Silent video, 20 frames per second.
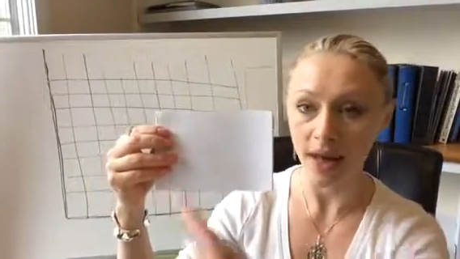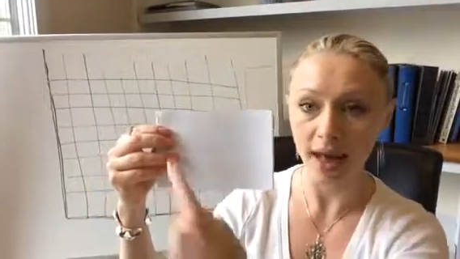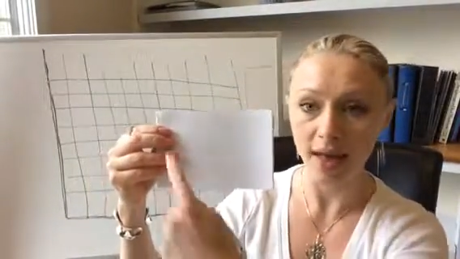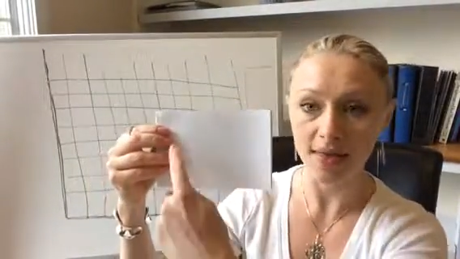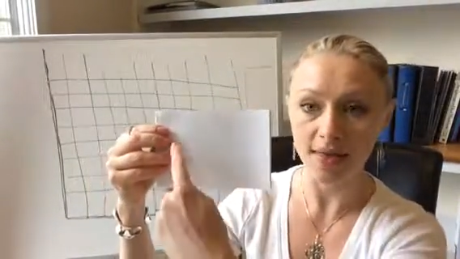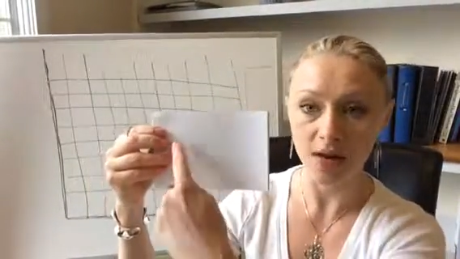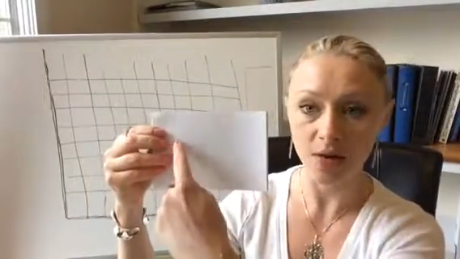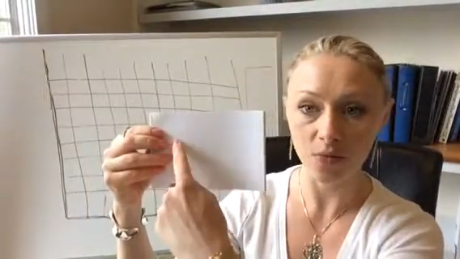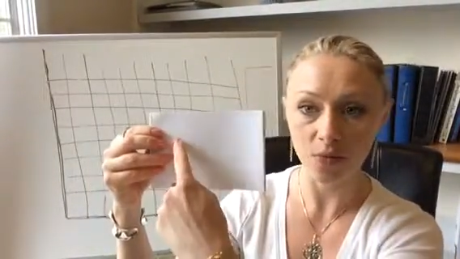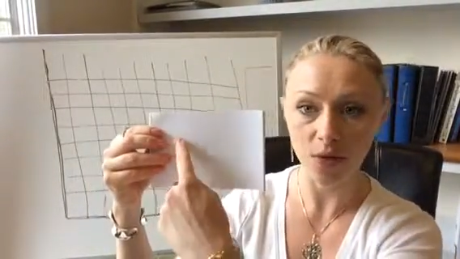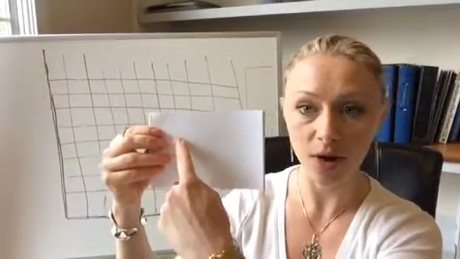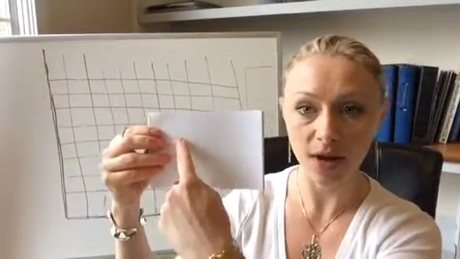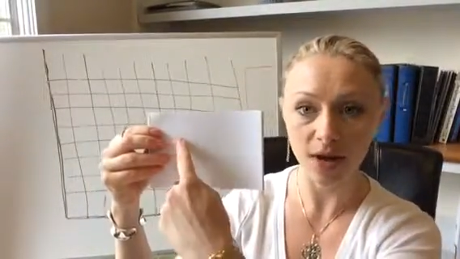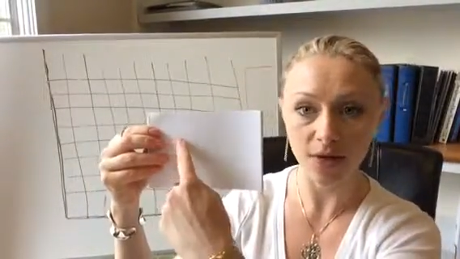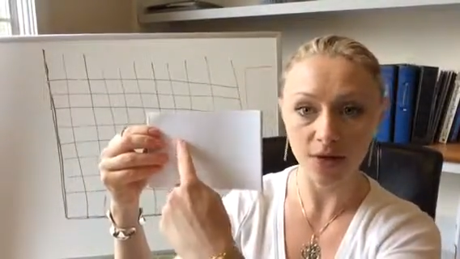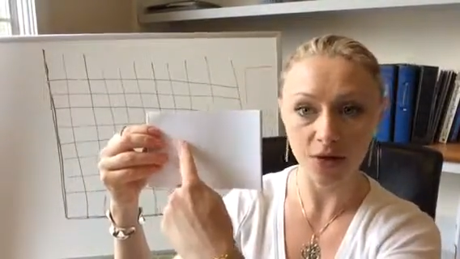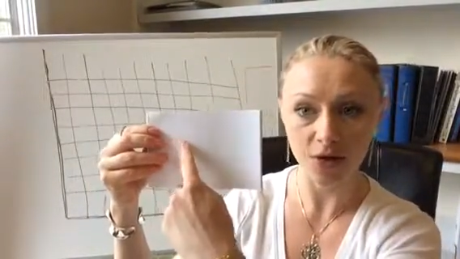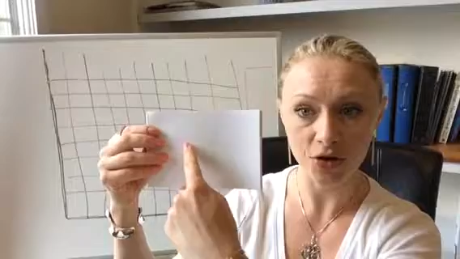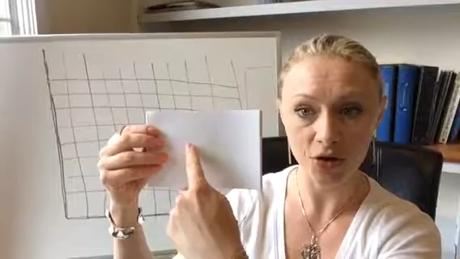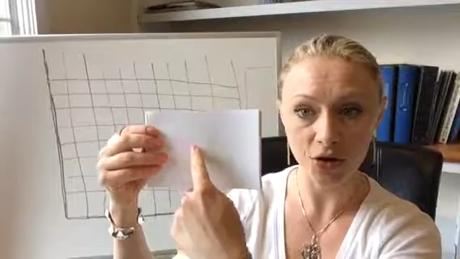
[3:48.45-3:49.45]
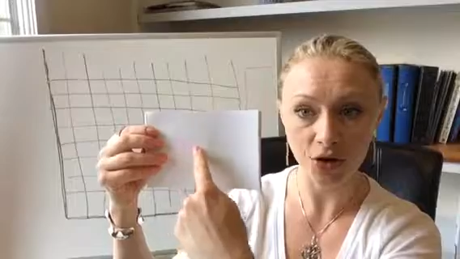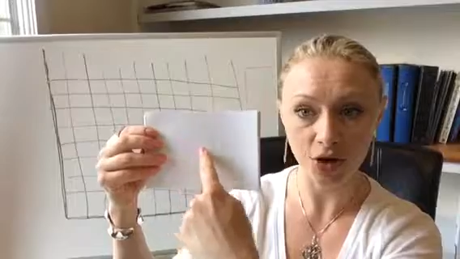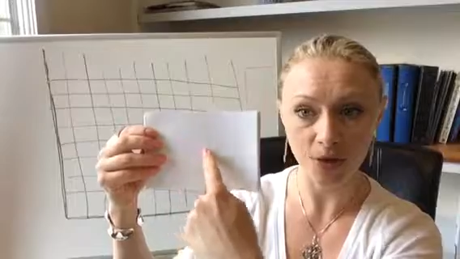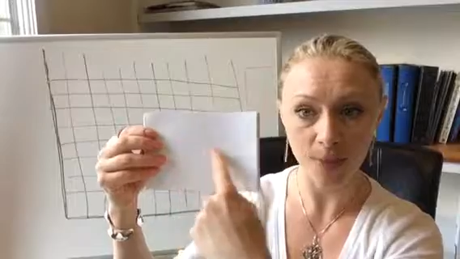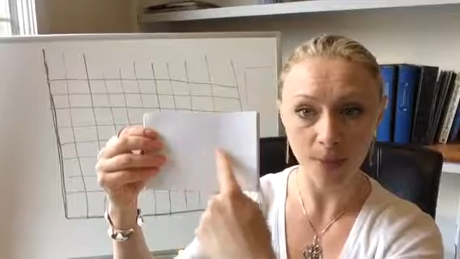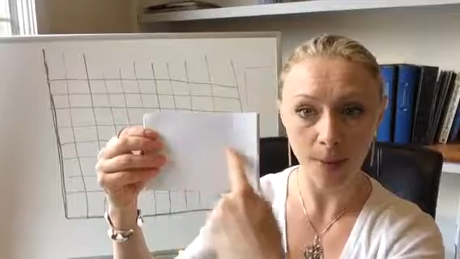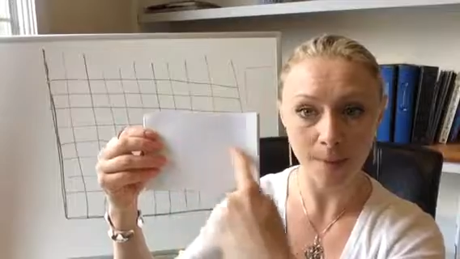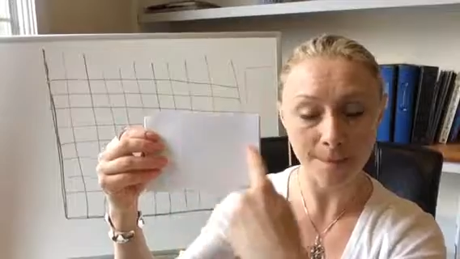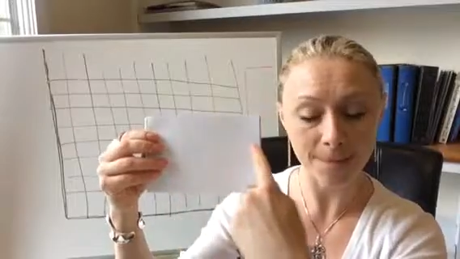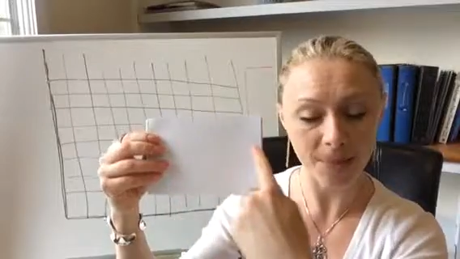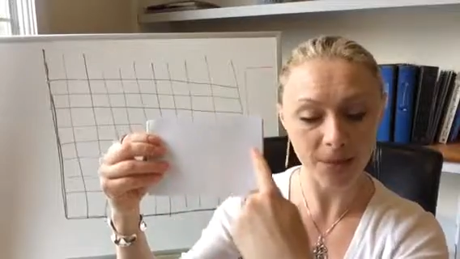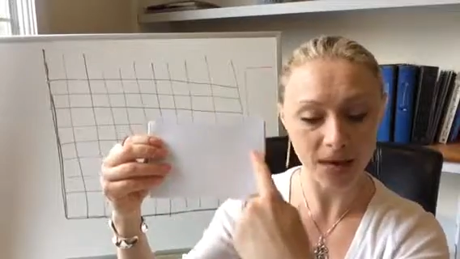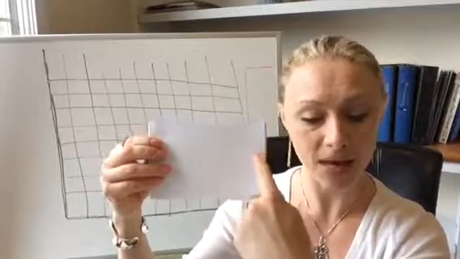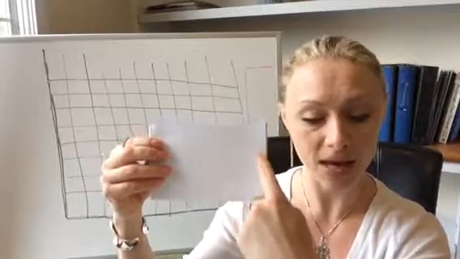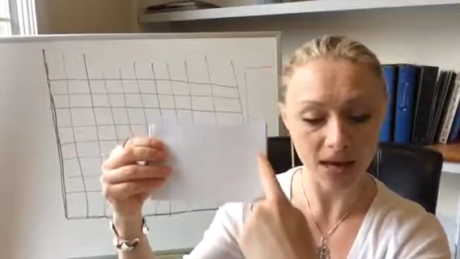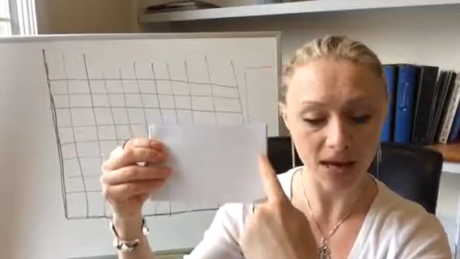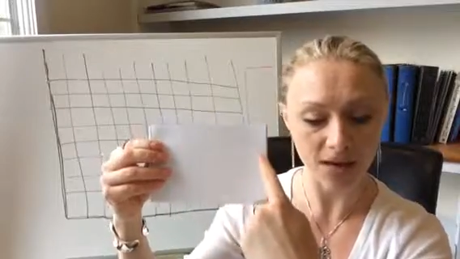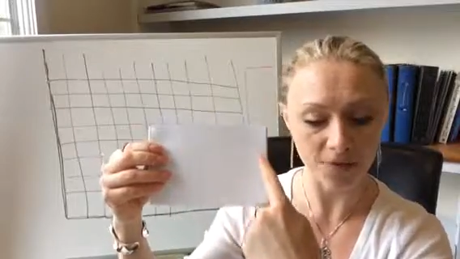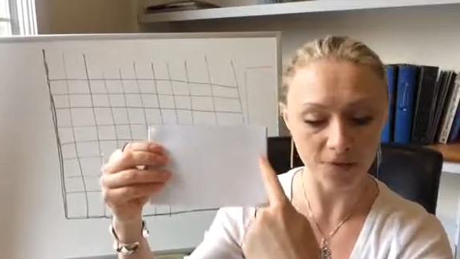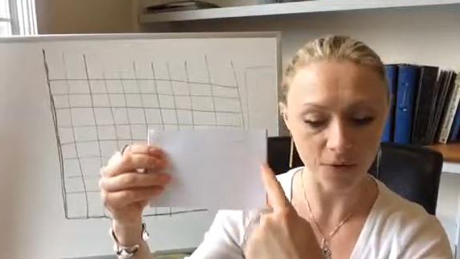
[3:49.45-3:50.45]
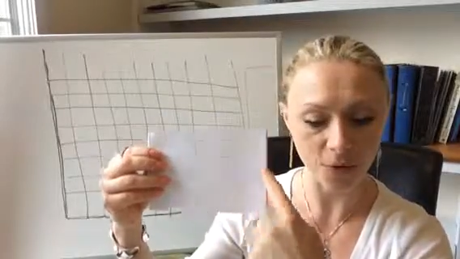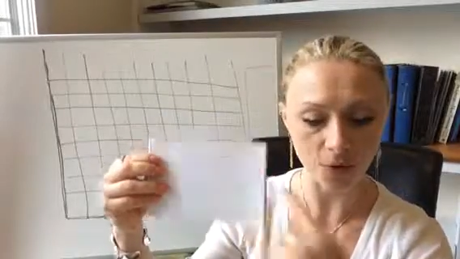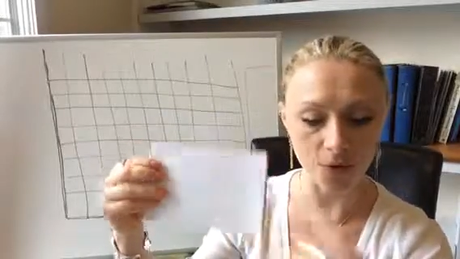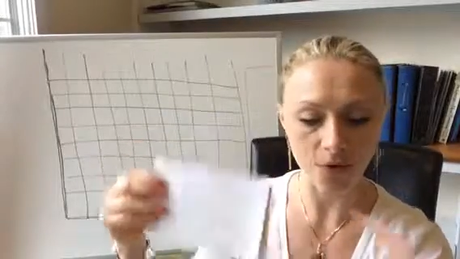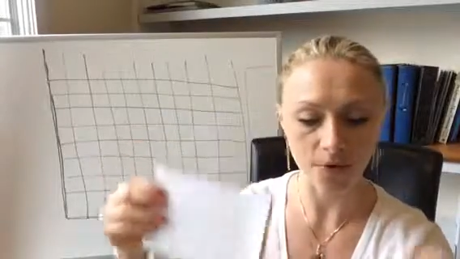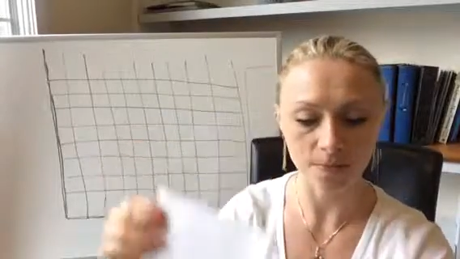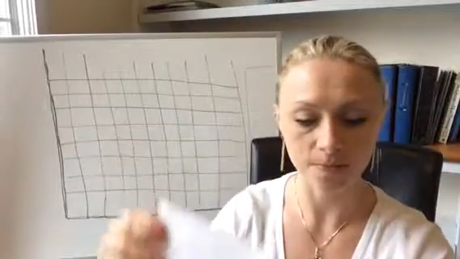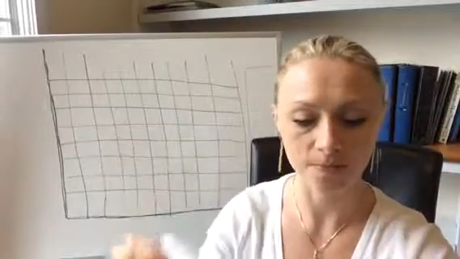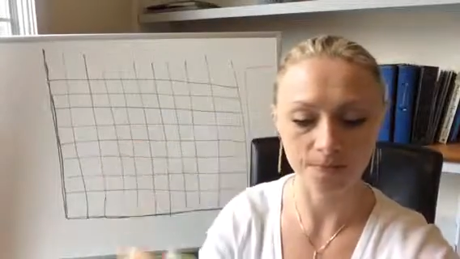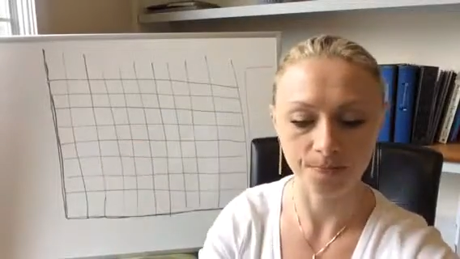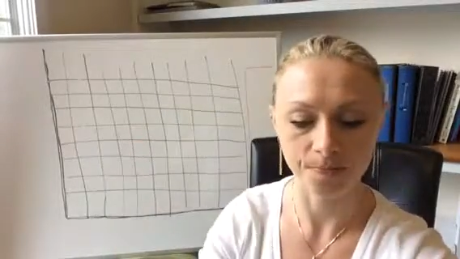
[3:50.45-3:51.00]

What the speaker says: and then write the term behavioral.